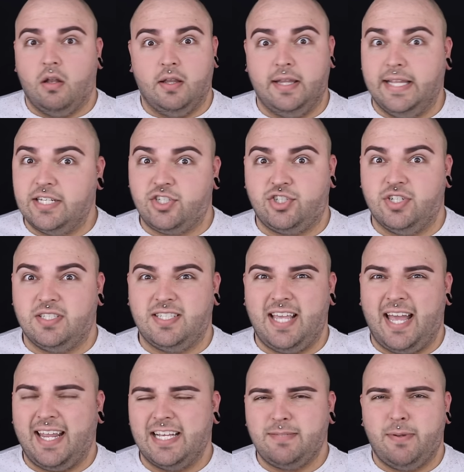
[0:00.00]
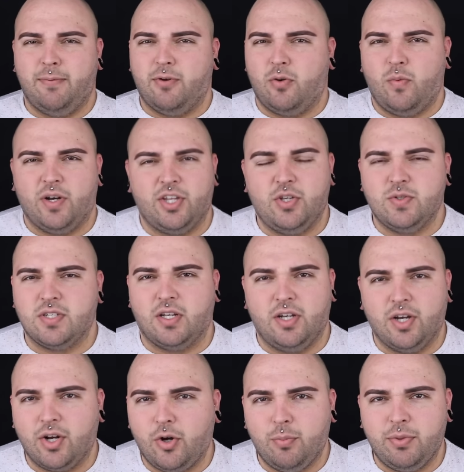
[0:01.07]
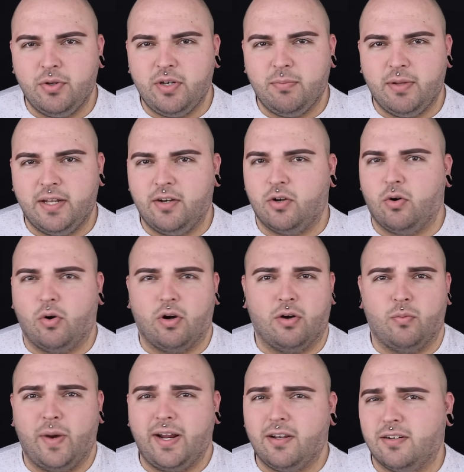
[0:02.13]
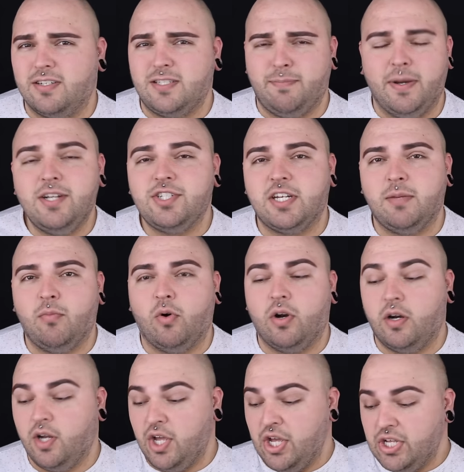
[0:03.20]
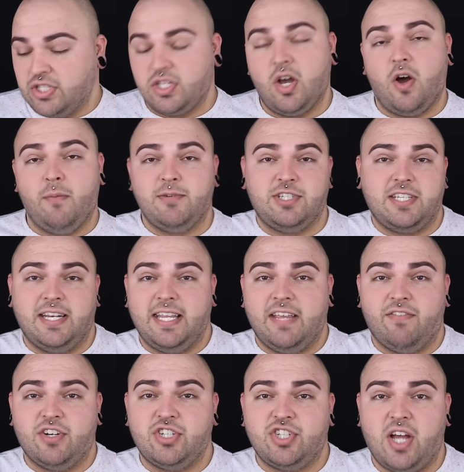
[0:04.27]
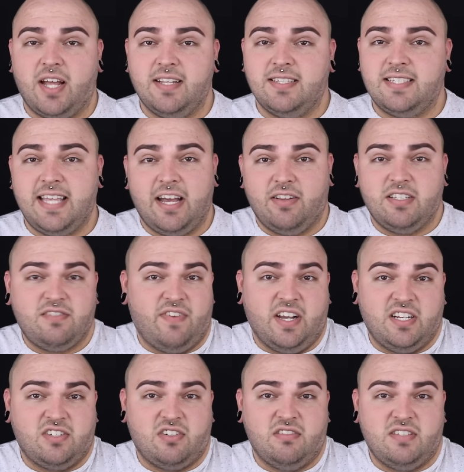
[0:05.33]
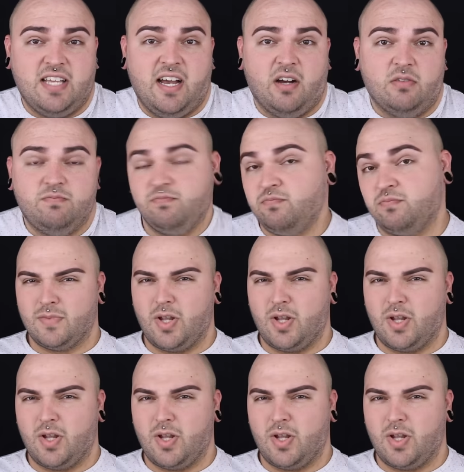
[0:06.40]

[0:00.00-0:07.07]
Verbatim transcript: Let's just see. I guess people don't want to use a good old beauty blender or a regular sponge anymore, so I'm just gonna give it a shot and see how this fucking turns out.